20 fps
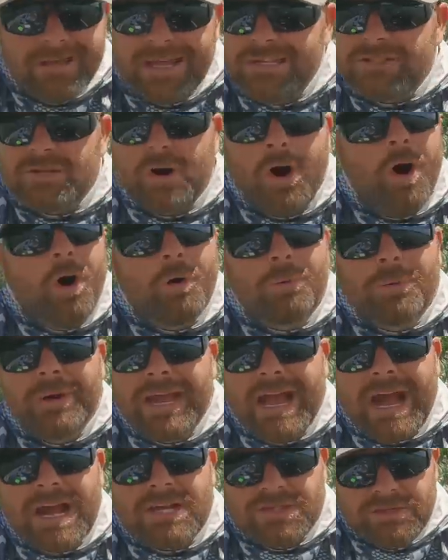it's all
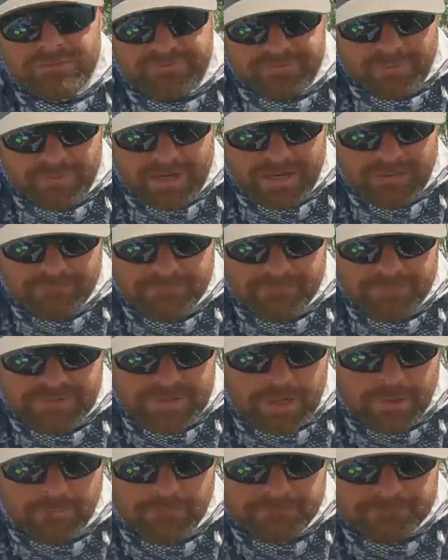reaction for me.
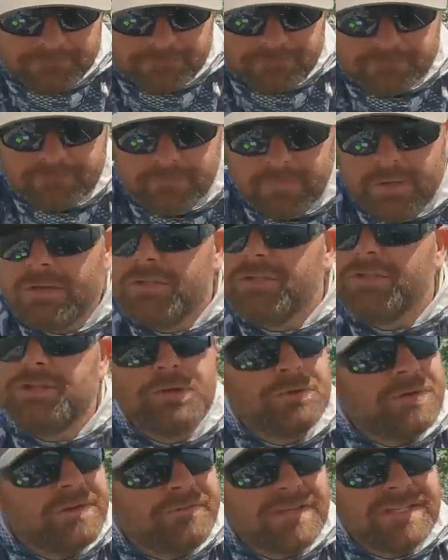So
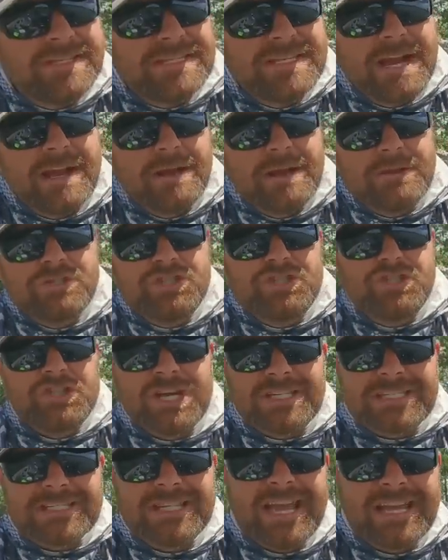two different scenarios,
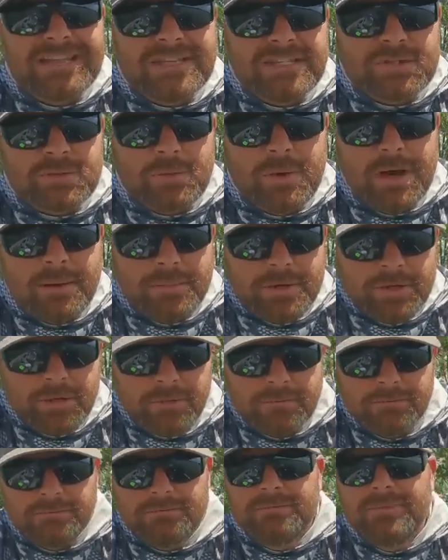just like the square
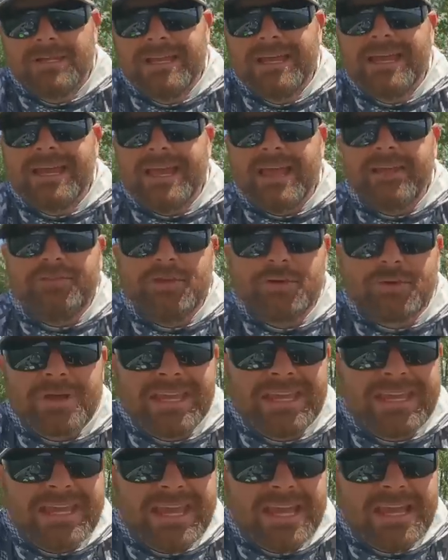bill. If you
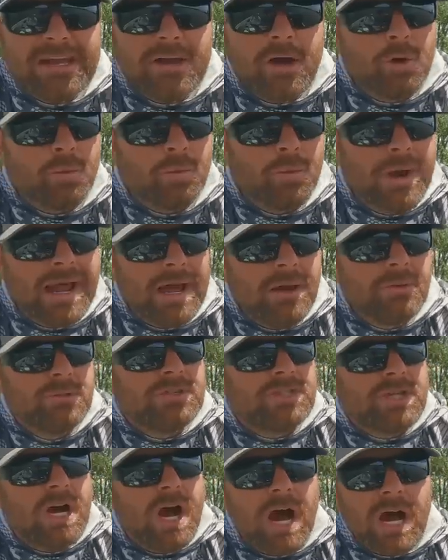can get
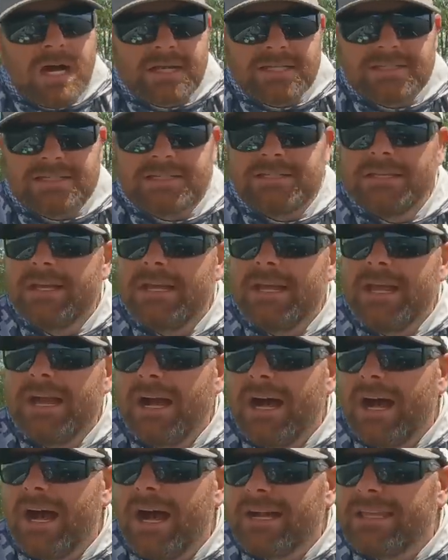around docks,
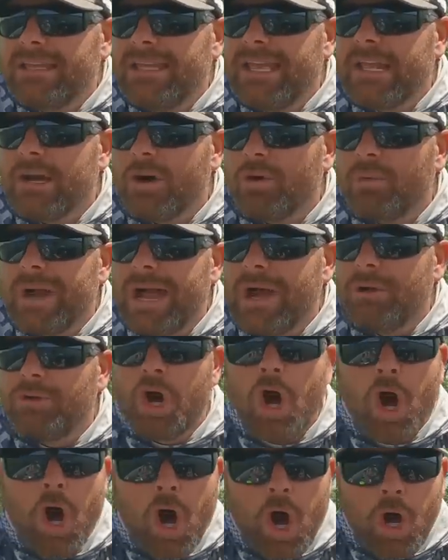uh, get around
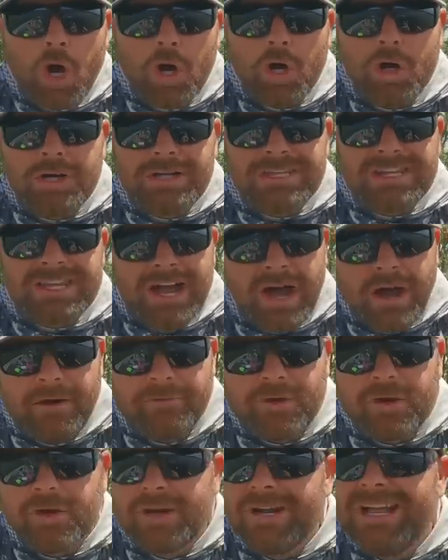hard
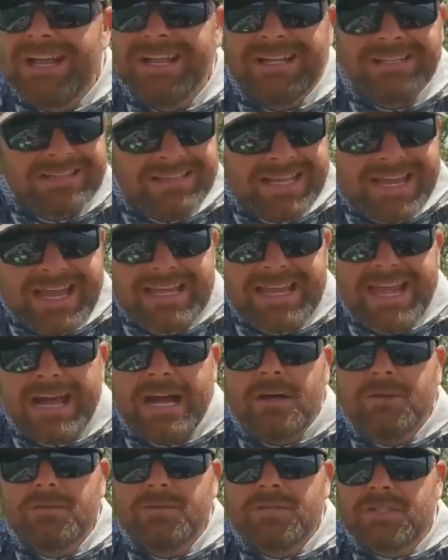cover,
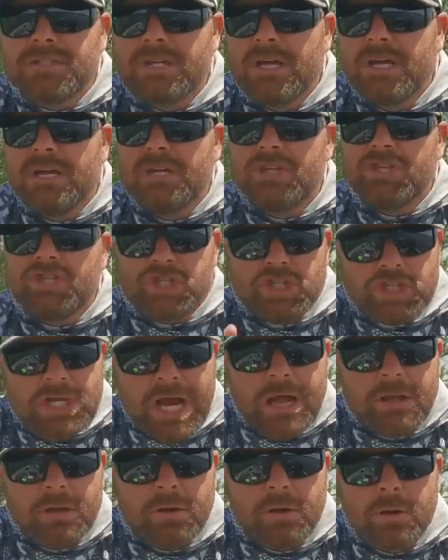laydowns,
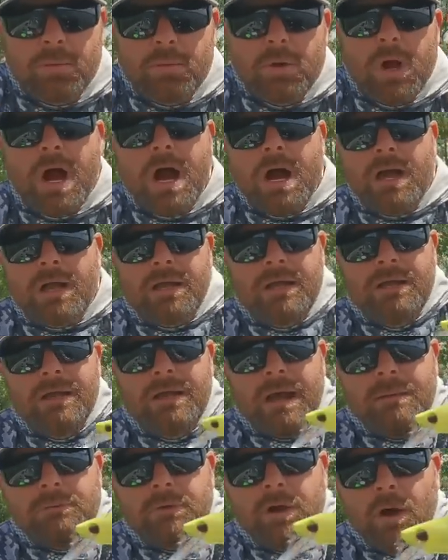shallower rock.
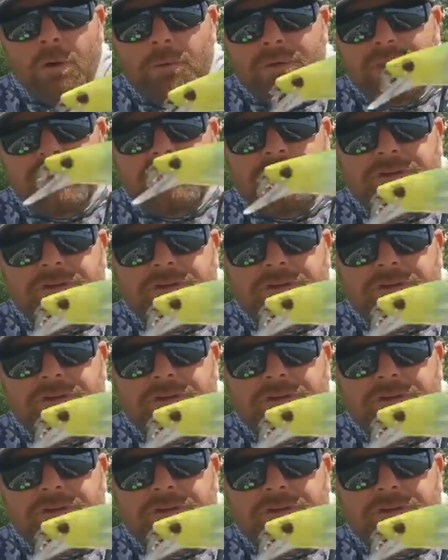I'm going with a